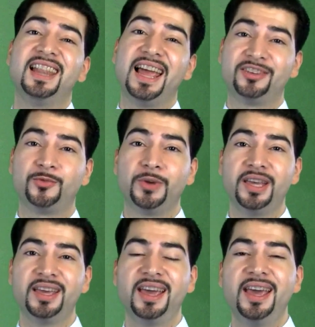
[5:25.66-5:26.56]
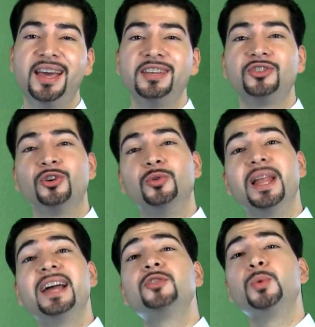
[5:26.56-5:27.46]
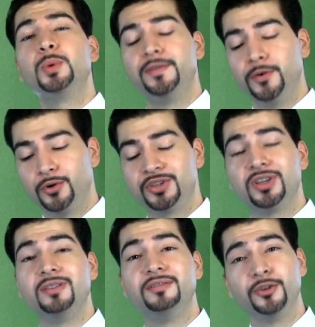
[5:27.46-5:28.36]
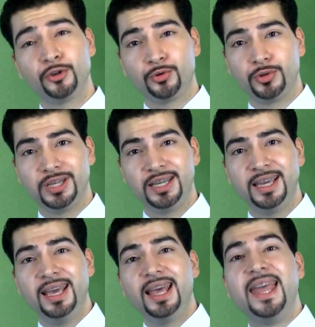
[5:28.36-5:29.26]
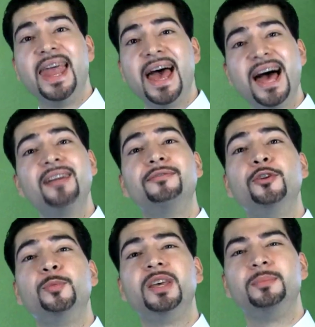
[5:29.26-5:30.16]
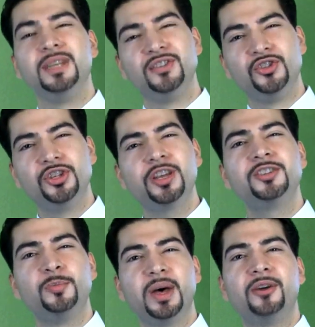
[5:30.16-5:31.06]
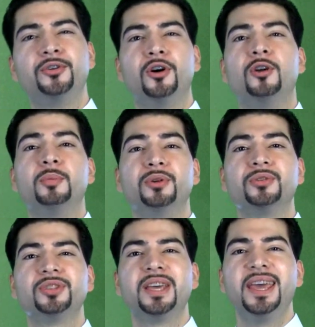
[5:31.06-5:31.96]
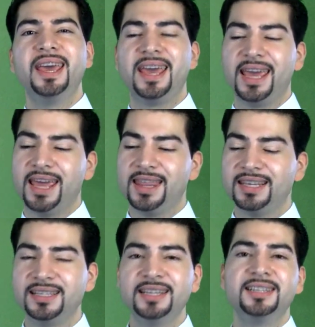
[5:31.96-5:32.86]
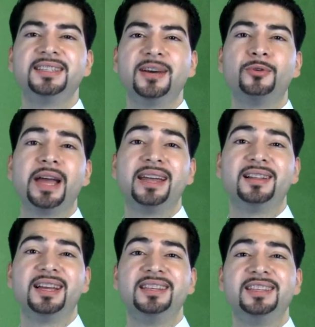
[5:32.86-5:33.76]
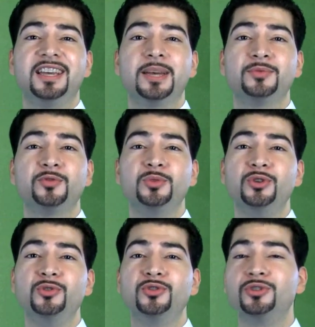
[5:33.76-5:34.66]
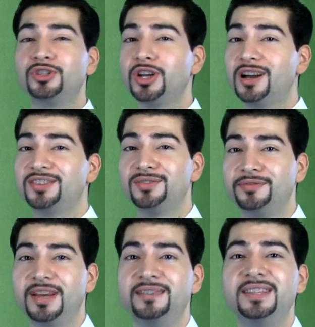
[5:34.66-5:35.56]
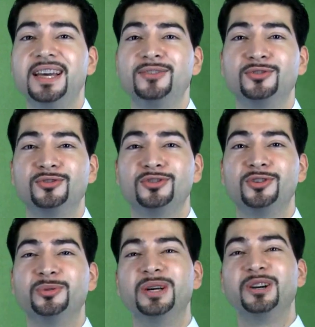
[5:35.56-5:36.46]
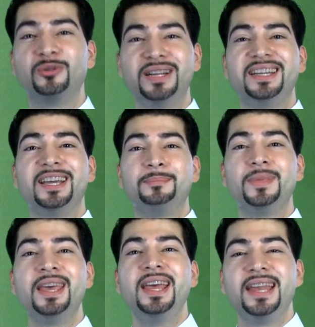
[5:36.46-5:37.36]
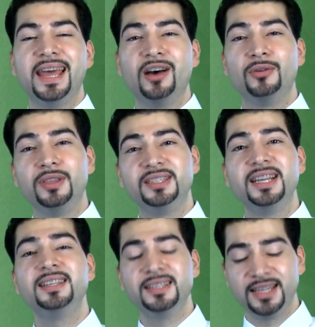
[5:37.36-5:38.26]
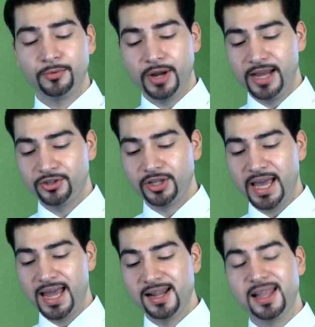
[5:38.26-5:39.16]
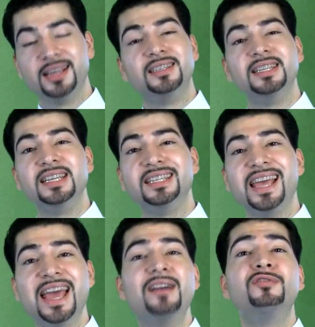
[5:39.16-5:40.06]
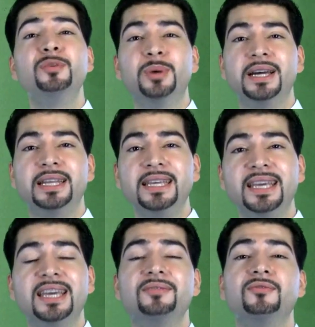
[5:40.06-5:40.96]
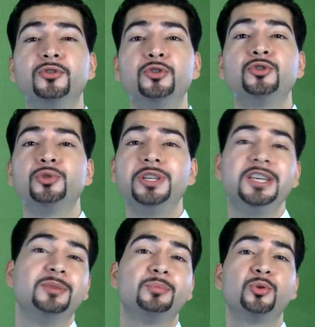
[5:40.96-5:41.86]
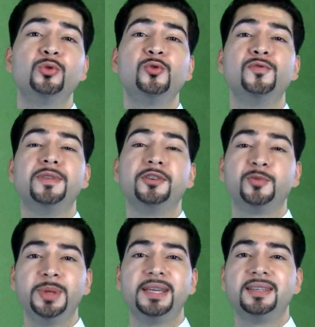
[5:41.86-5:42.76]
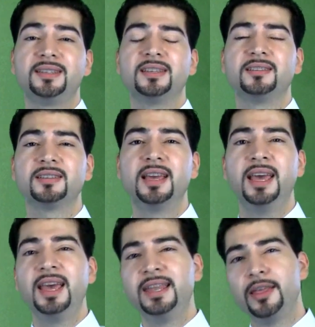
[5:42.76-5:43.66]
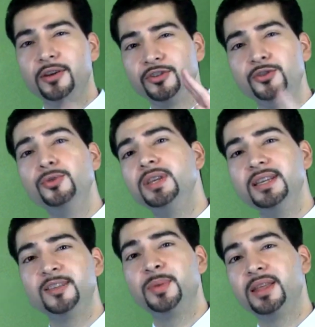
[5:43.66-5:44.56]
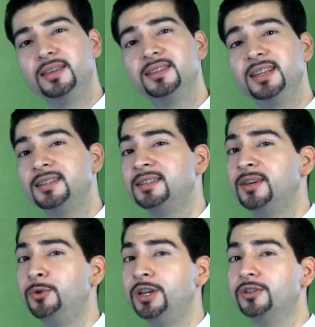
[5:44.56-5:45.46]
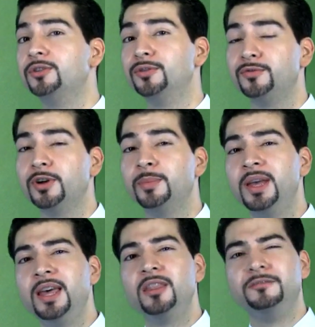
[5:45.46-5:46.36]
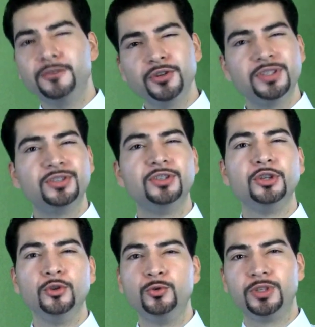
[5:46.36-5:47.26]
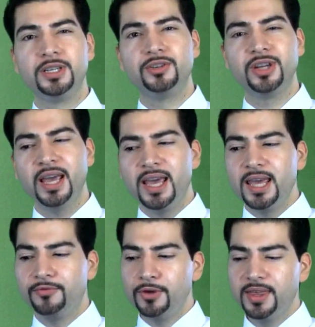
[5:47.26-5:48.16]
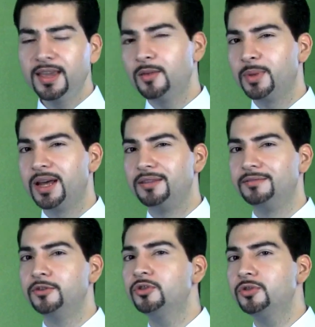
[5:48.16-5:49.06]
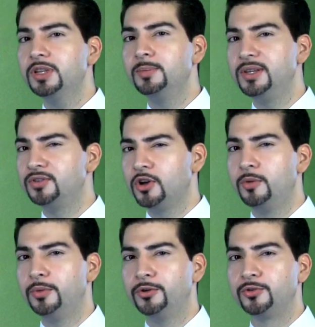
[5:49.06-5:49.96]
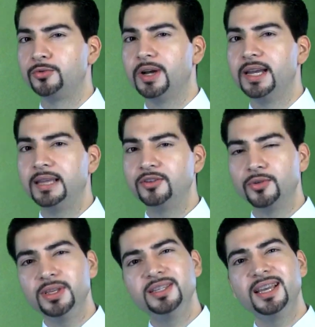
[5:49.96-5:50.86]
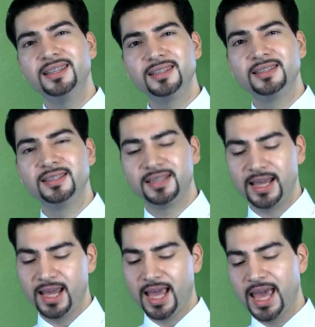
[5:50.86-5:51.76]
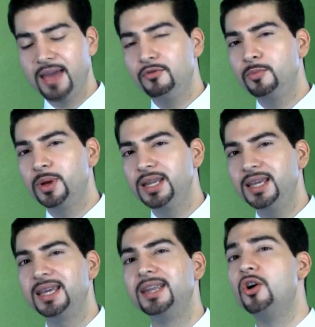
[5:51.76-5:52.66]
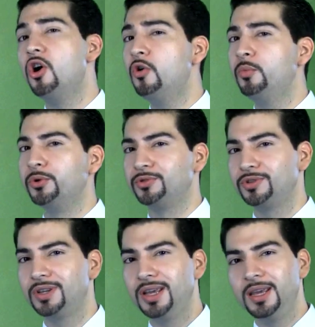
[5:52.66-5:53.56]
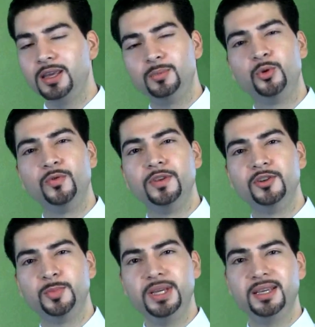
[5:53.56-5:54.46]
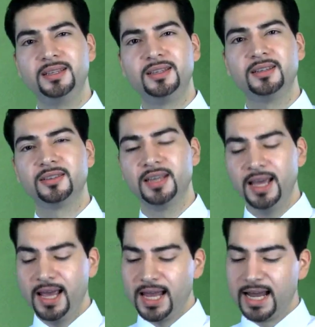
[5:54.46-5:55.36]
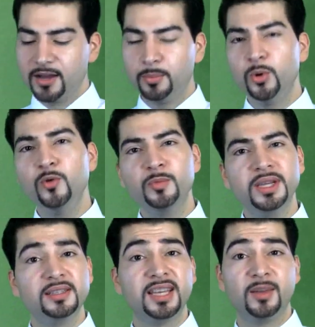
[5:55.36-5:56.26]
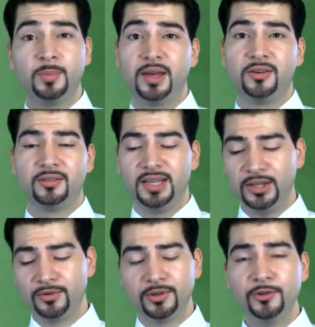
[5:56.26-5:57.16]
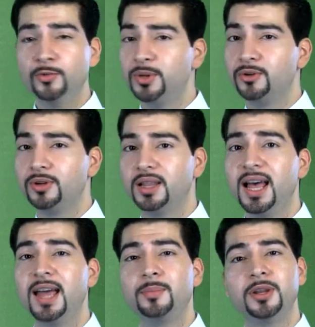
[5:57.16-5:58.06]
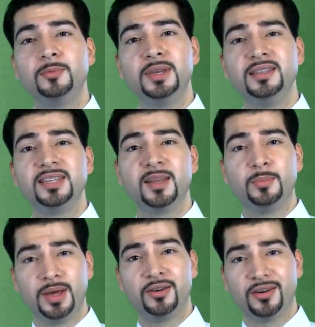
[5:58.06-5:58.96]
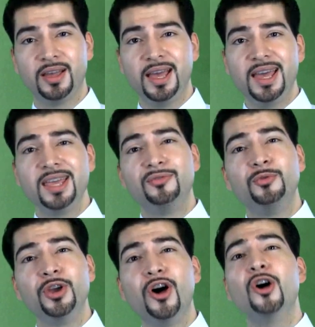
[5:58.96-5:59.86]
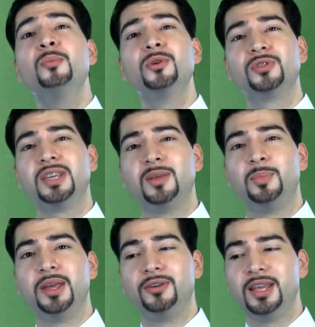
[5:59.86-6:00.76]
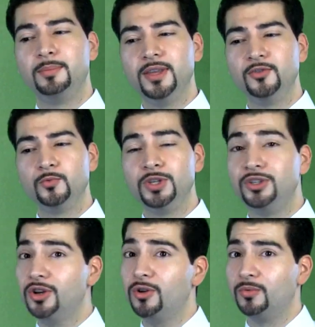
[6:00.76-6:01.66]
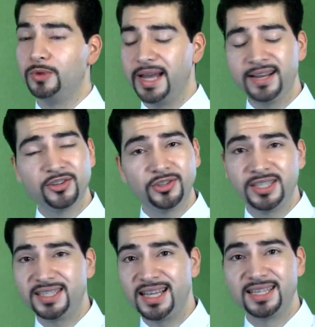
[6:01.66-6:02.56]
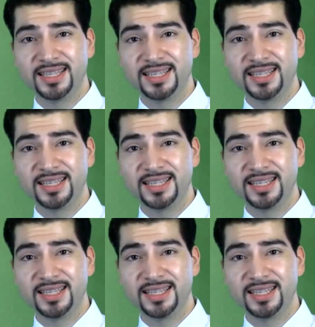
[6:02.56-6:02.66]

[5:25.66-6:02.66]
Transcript: last week. So last week we focused on virtually, an adverb that means just about or almost. And the sentence that we're analyzing comes from a user, Choxon5000, so great name. Now, the sentence that we're actually analyzing is everybody can virtually improve their speaking skills. Now, there's two things about this sentence that we can learn from. The first is the usage. If we think about it, virtually means almost, right? So this sentence is saying everybody can almost improve their speaking skills. Now, improve means get better, either a little bit or a lot, but it means get better. If we almost get better, that means we don't. We actually stay the